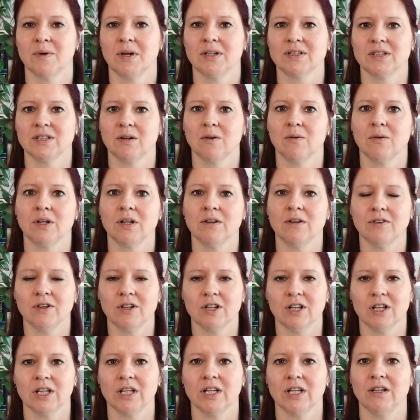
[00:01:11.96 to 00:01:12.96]
amazing. We
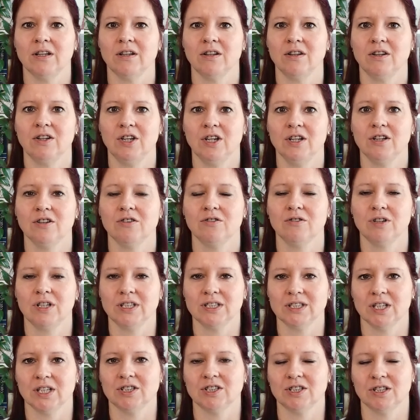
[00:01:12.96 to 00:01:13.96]
definitely need
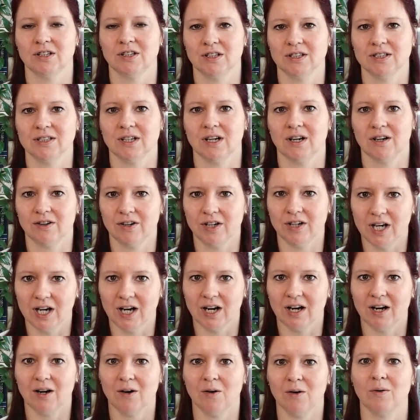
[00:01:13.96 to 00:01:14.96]
research in this
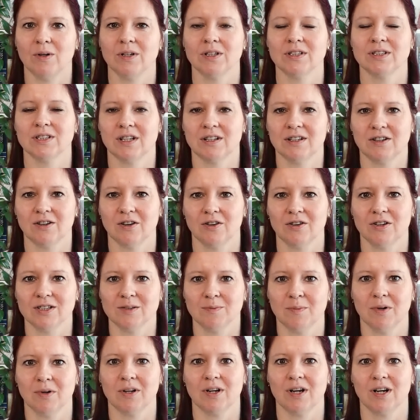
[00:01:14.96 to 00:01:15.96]
area. We said it on this
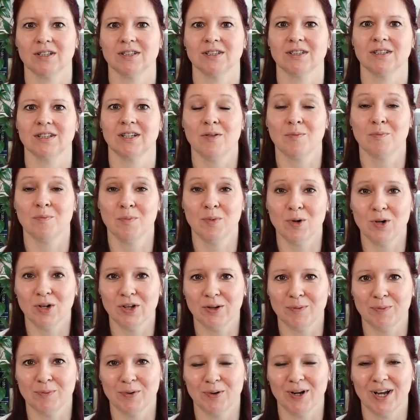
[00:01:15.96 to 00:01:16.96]
podcast with
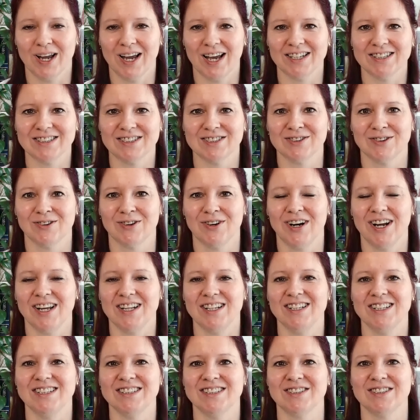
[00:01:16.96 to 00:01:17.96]
multiple guests
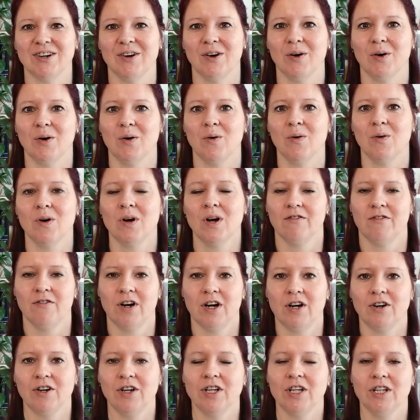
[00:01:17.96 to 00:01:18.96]
already. So,
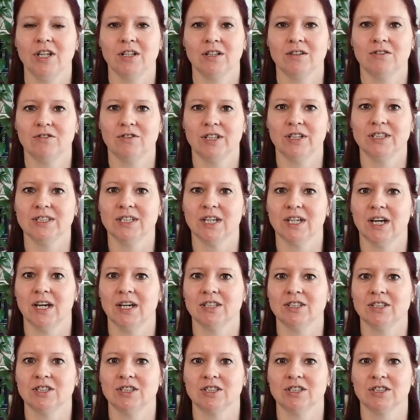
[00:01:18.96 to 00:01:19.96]
very needed
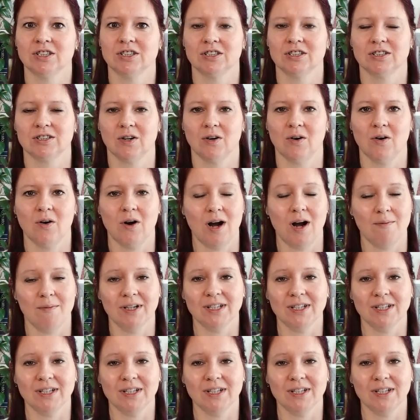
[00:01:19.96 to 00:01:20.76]
research. So, I'm